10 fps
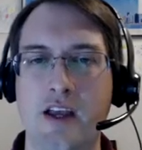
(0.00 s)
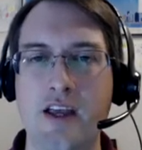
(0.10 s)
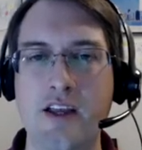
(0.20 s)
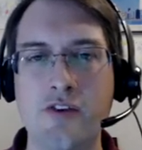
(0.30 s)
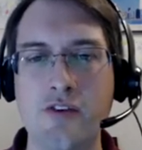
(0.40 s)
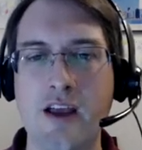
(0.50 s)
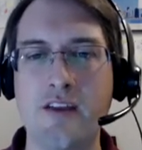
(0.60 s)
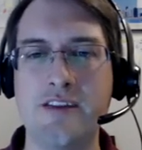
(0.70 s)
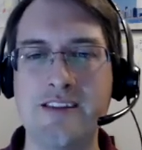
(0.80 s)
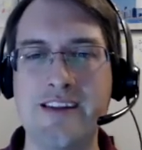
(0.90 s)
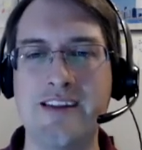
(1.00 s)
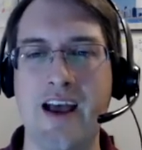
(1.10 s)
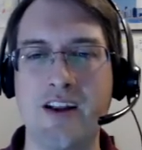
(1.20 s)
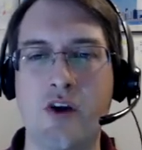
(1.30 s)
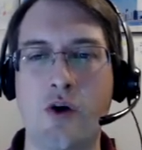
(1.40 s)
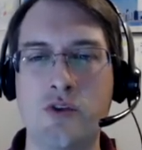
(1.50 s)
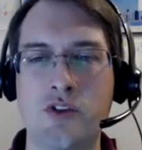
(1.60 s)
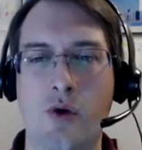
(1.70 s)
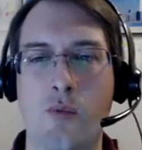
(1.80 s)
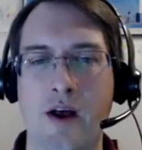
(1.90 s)
It turned out this did not go
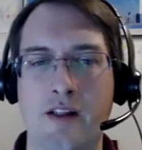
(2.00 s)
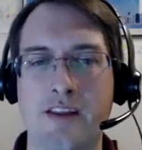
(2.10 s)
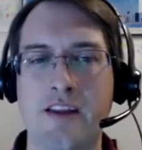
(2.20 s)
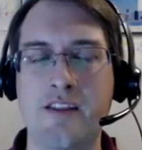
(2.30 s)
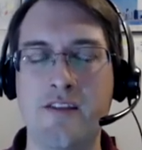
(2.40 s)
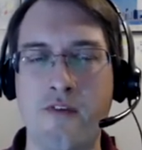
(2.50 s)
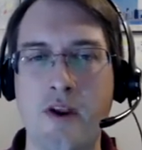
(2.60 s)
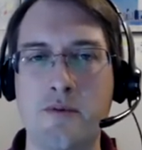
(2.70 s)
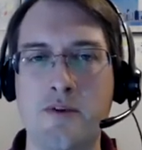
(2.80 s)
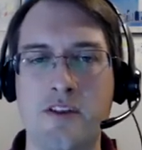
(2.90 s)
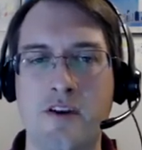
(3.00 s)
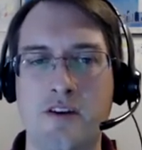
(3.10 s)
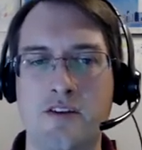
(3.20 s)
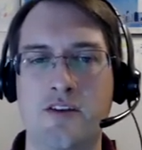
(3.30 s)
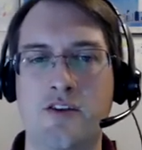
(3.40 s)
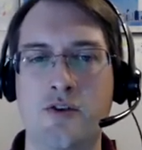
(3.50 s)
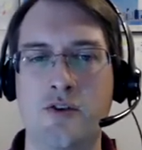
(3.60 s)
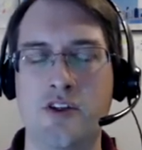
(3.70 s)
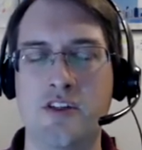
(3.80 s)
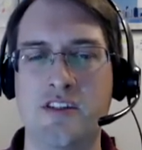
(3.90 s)
so well, leading the framers of the
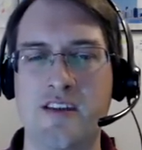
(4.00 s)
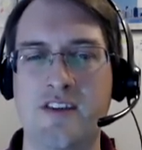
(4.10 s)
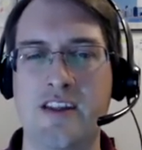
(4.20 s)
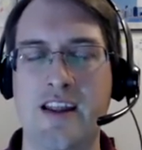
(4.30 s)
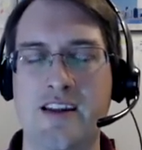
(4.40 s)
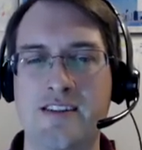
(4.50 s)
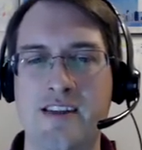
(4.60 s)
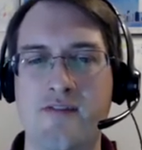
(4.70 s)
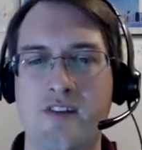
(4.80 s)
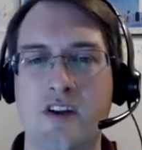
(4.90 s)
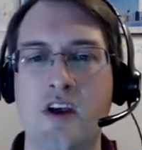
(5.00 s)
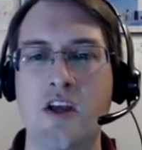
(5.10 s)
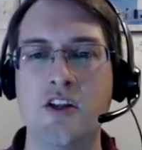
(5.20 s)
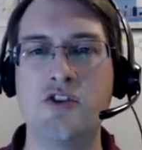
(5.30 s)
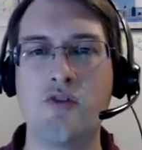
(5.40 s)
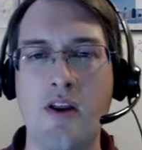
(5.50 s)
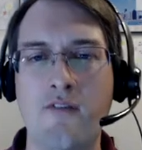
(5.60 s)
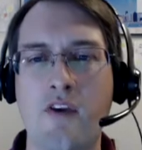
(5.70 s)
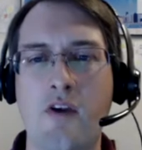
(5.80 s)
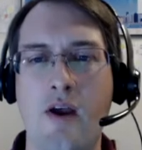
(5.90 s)
Constitution in 1787 to try to
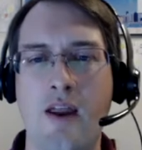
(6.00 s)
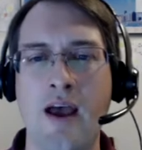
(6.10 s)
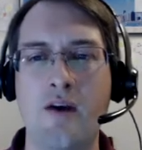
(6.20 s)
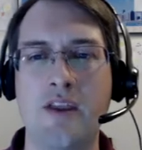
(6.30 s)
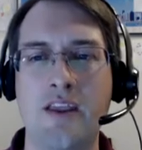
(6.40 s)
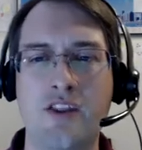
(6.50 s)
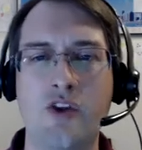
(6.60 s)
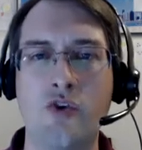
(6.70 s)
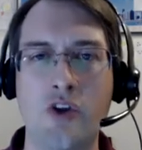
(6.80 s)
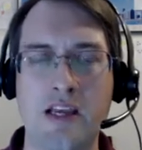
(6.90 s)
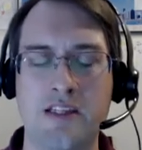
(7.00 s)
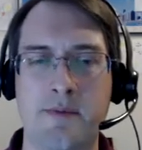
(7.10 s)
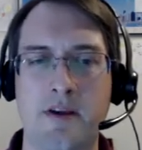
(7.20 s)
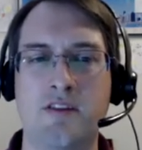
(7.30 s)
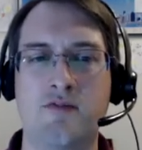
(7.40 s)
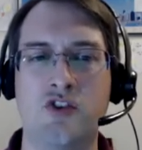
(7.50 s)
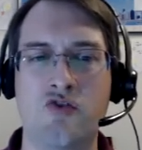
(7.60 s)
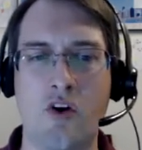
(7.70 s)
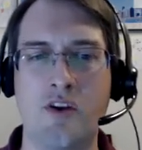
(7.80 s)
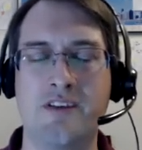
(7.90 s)
figure out how to get the good aspects of a
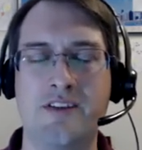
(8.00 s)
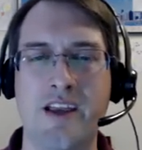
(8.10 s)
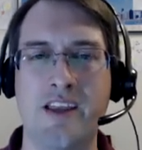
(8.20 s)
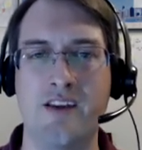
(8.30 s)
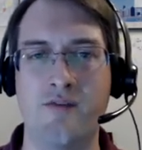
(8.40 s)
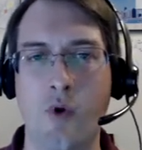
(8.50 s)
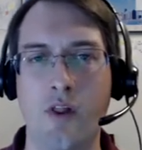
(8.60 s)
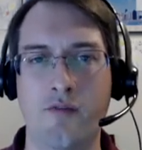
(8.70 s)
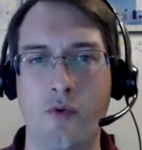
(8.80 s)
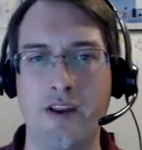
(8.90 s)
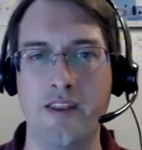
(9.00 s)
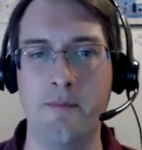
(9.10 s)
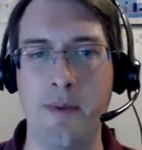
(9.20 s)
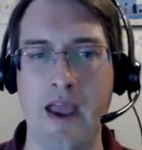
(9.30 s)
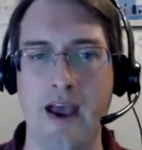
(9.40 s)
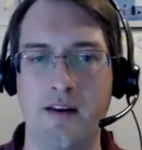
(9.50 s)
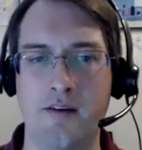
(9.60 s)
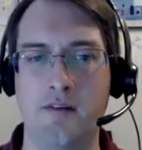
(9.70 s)
strong executive while avoiding the bad.